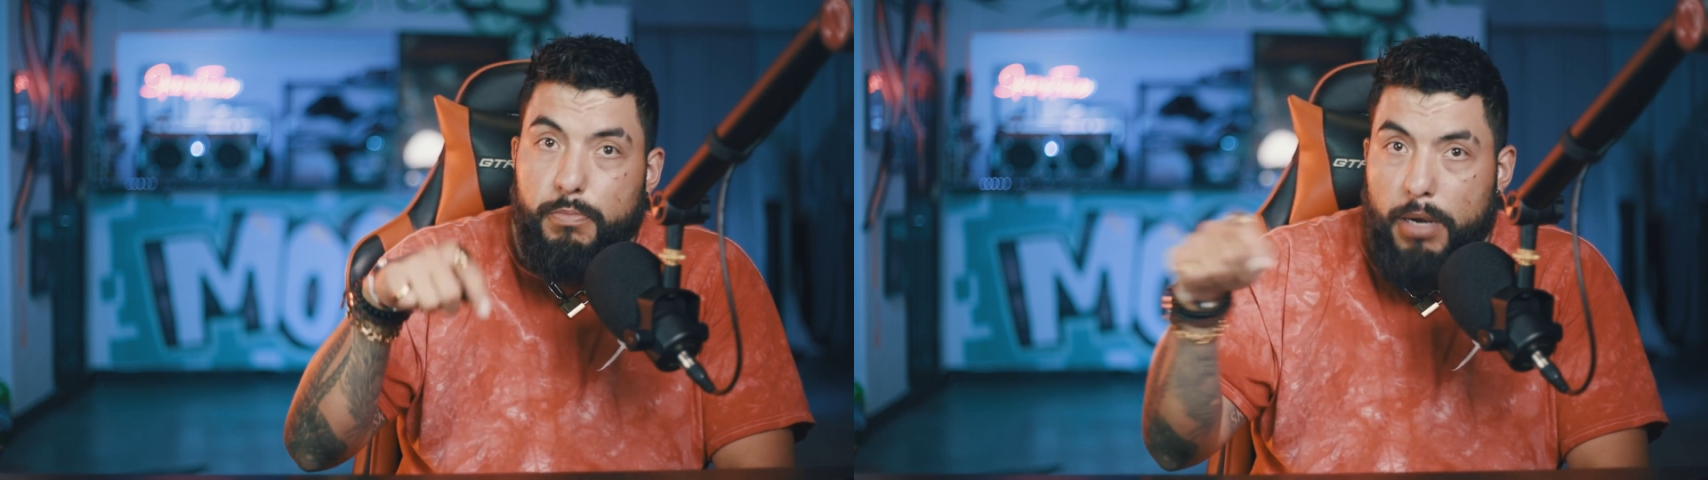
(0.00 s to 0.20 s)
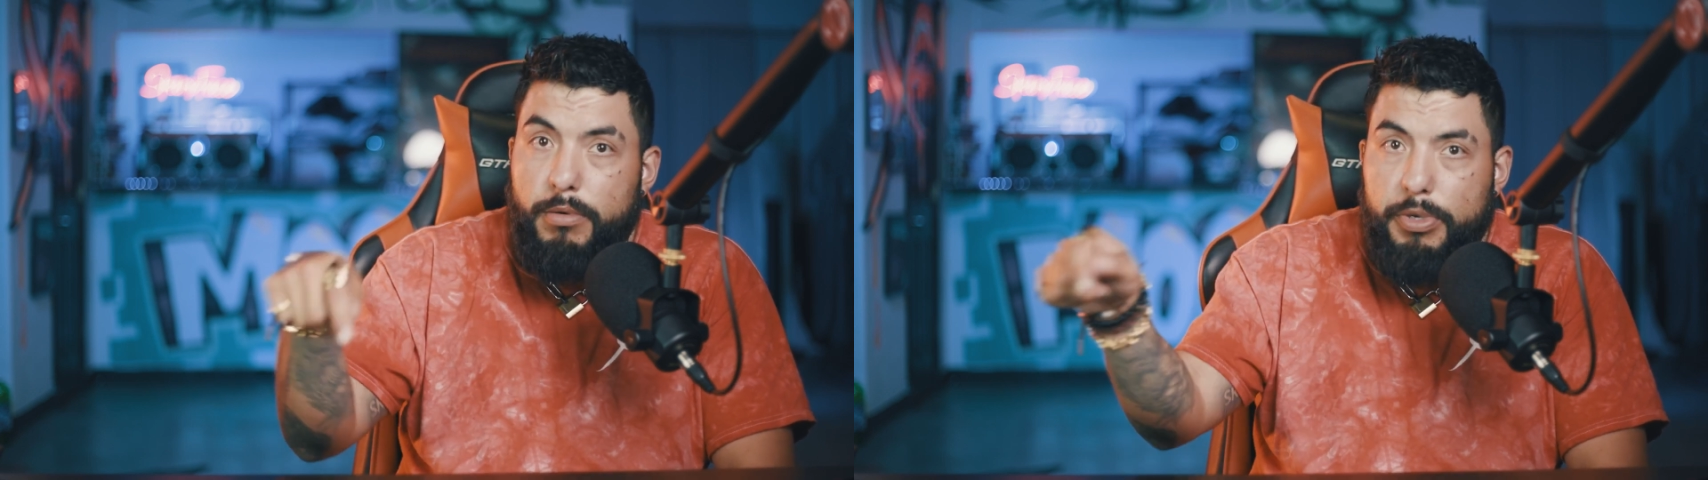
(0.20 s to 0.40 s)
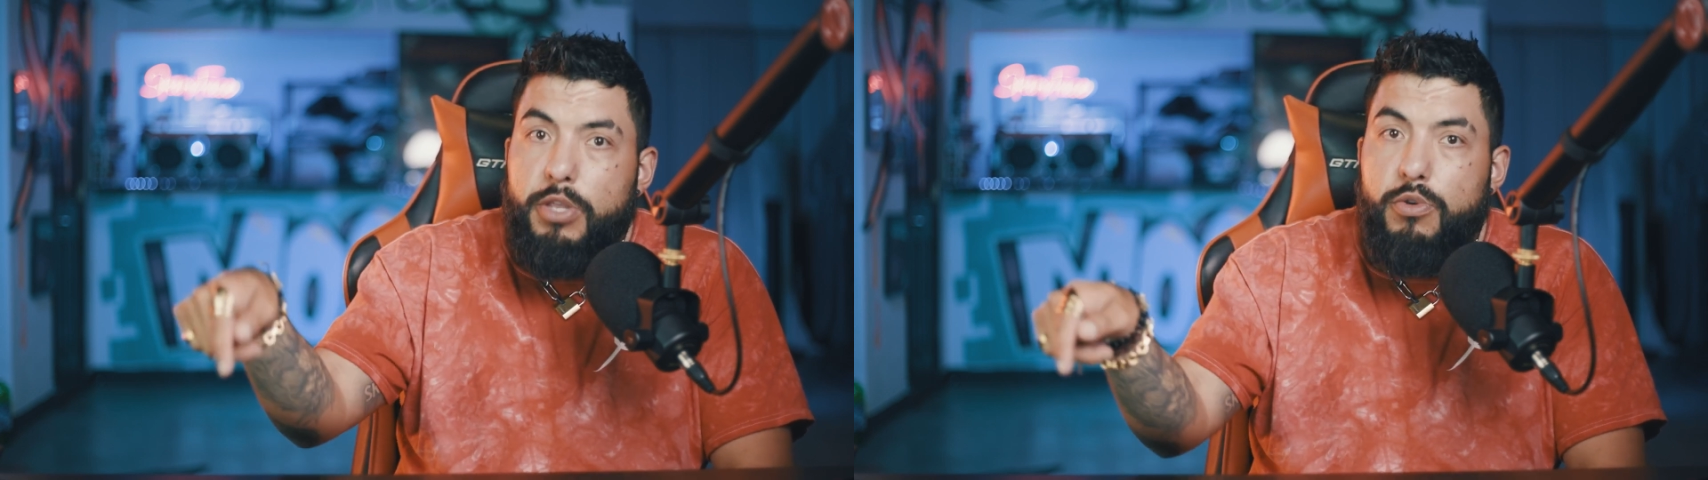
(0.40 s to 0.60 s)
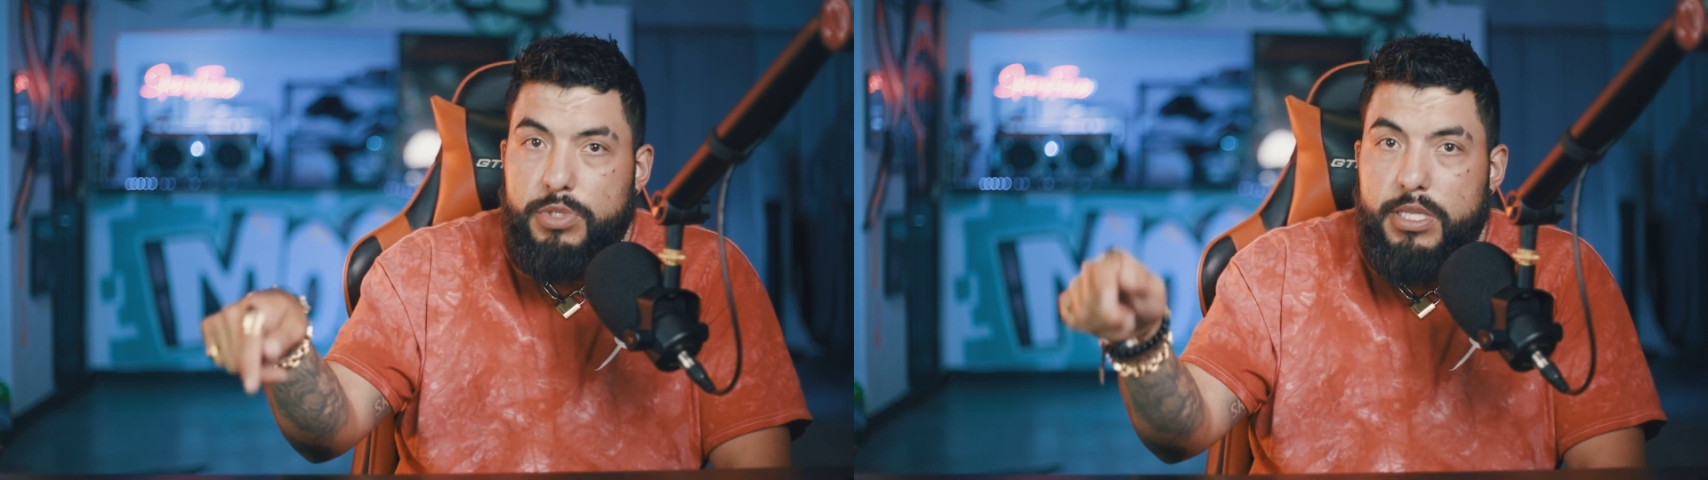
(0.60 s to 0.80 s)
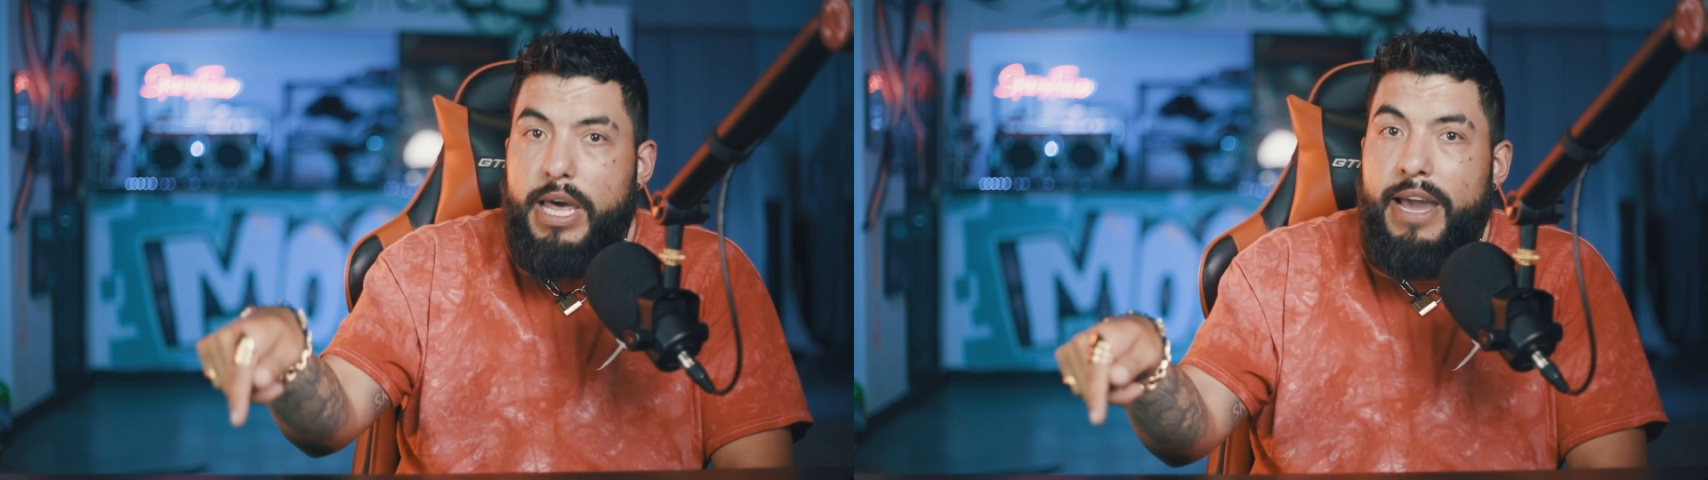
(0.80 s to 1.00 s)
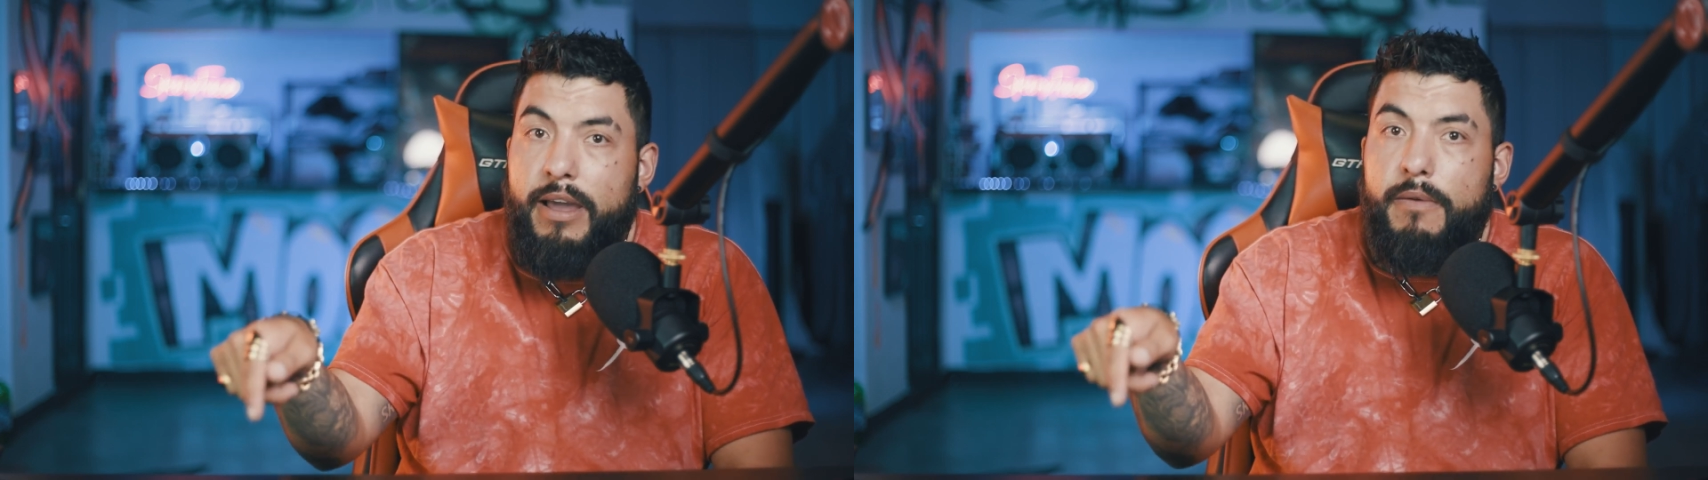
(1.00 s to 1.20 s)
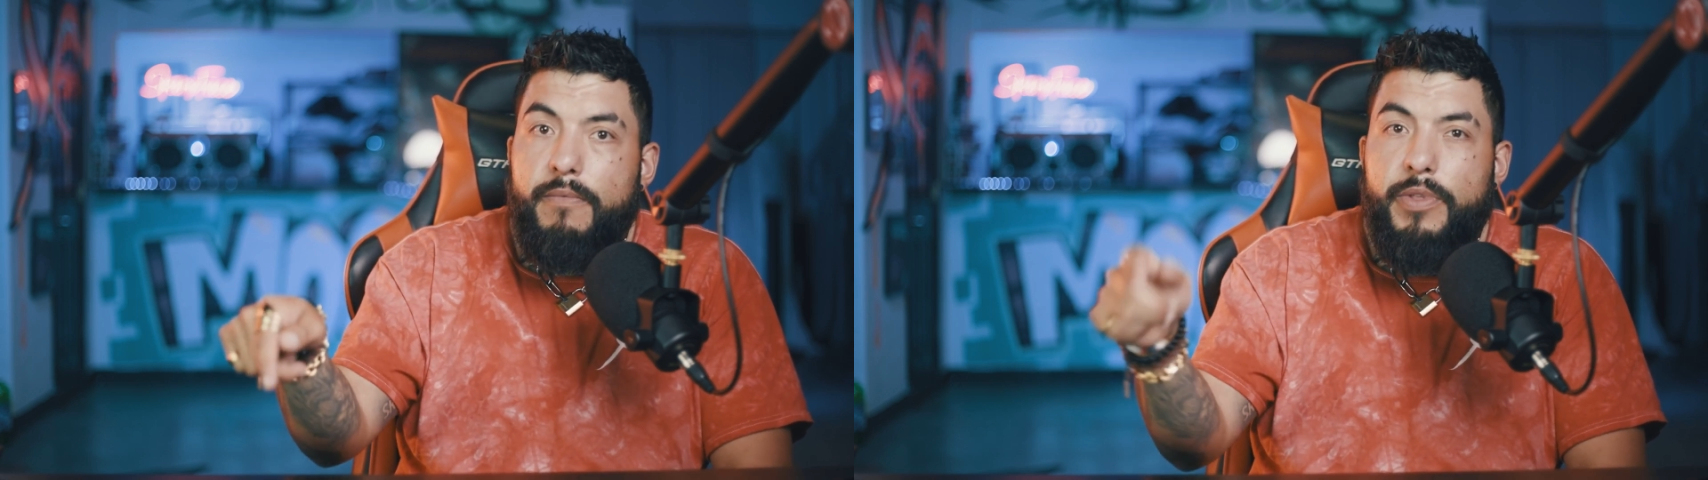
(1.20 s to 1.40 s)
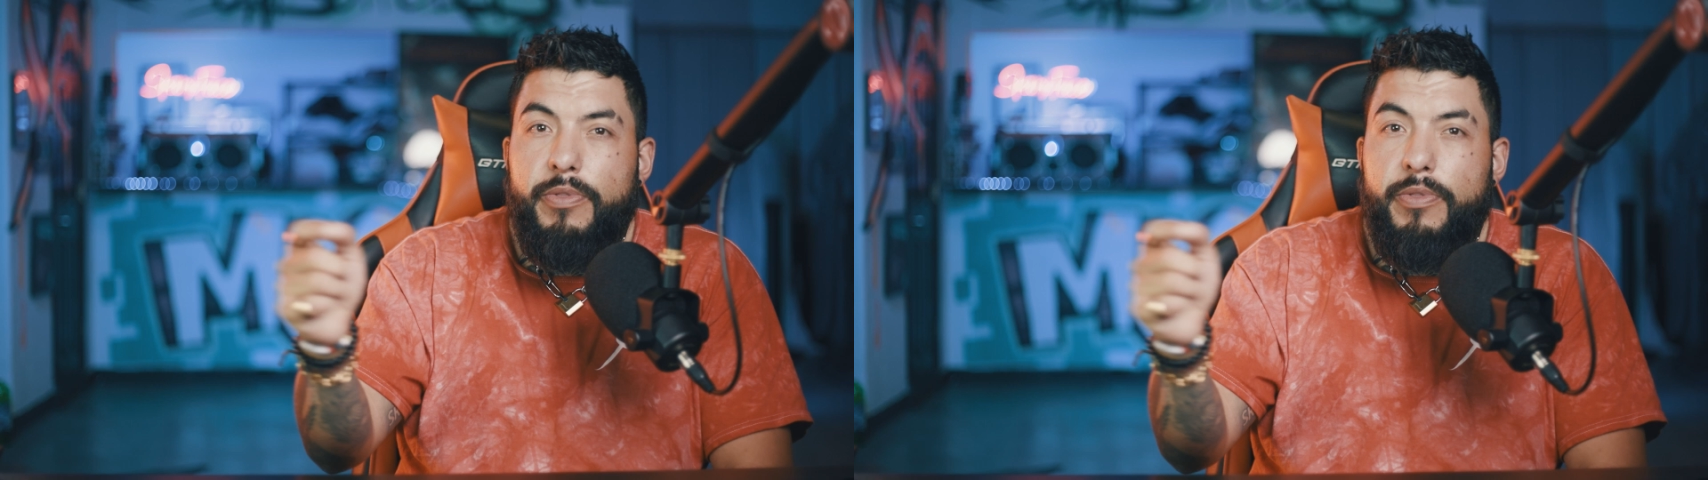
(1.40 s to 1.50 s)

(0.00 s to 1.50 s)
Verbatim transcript: probably use that